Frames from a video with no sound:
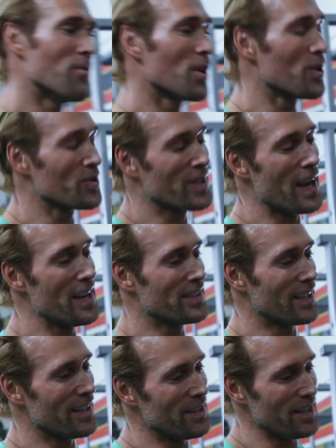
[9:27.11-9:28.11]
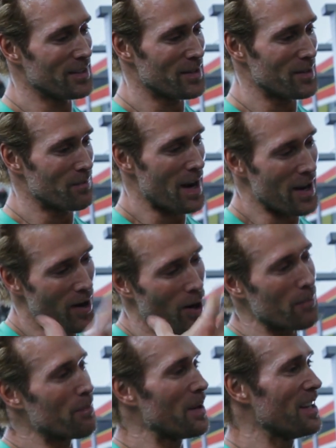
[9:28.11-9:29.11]
one of those guys that my
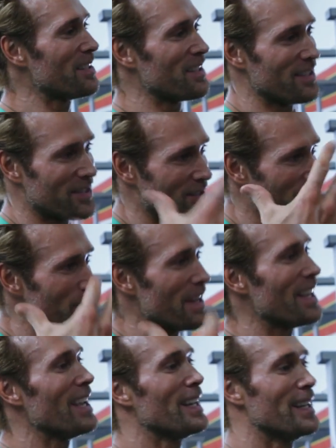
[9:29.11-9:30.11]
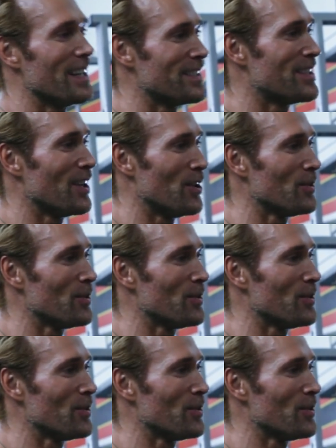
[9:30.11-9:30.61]
art piece is to be hidden until